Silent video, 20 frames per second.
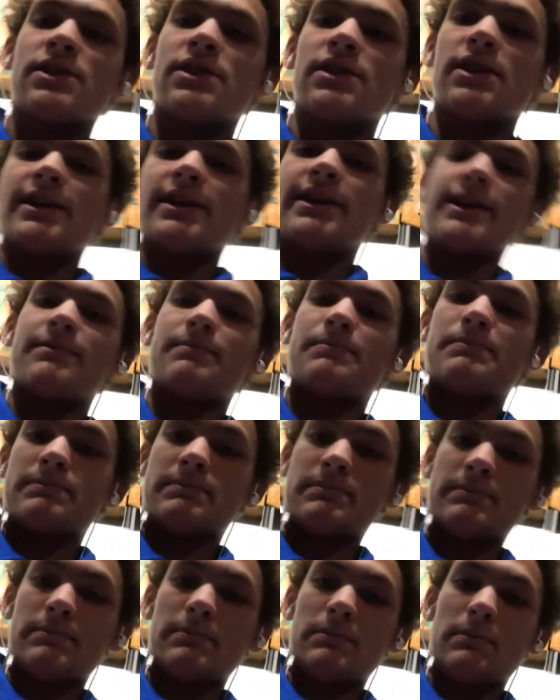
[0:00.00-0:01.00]
Like
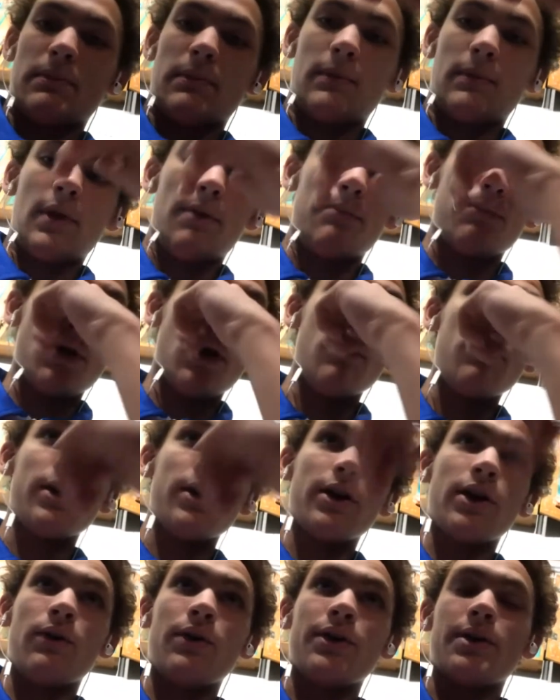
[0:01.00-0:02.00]
I'm probably
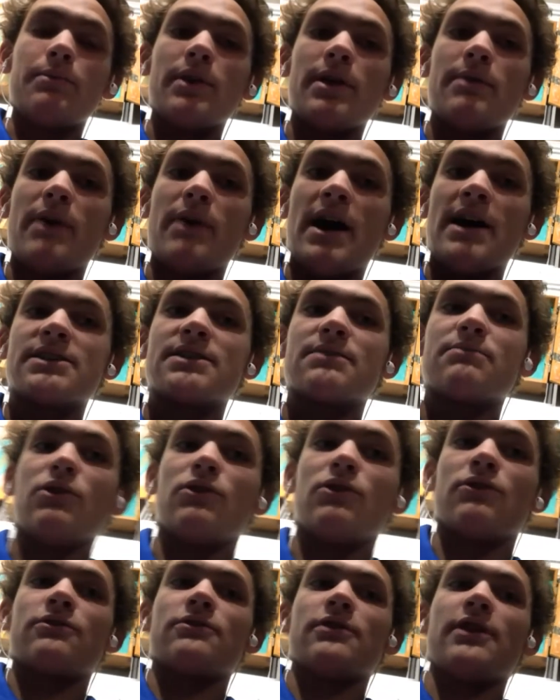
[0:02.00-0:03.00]
going to play
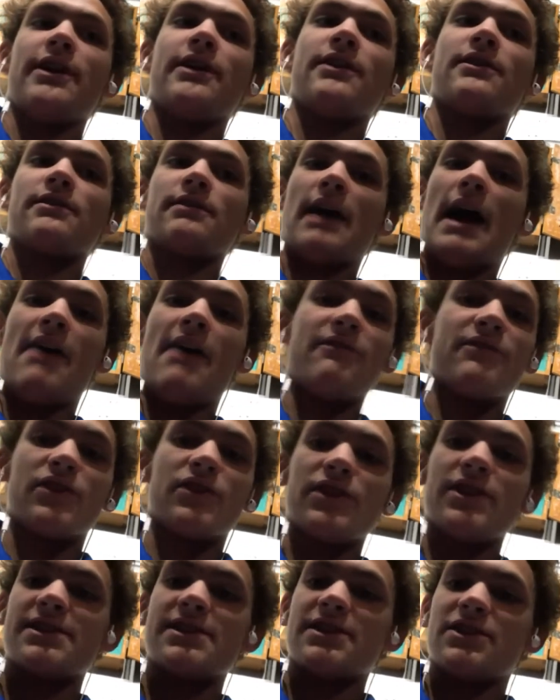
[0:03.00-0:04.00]
basketball like after
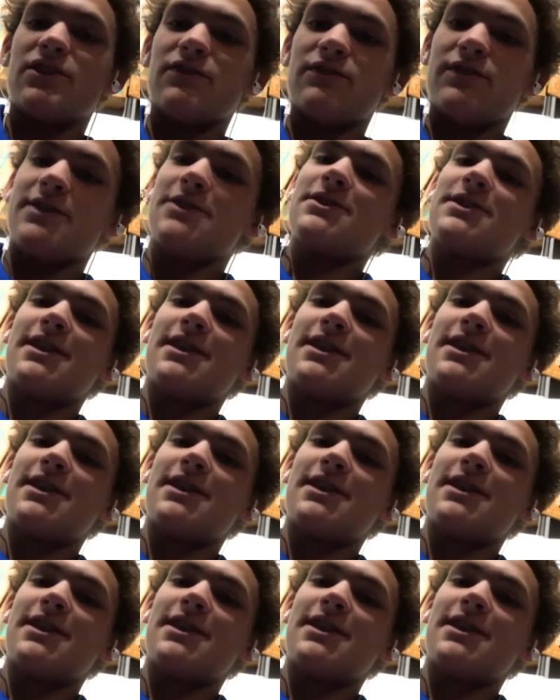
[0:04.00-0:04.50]
this interview.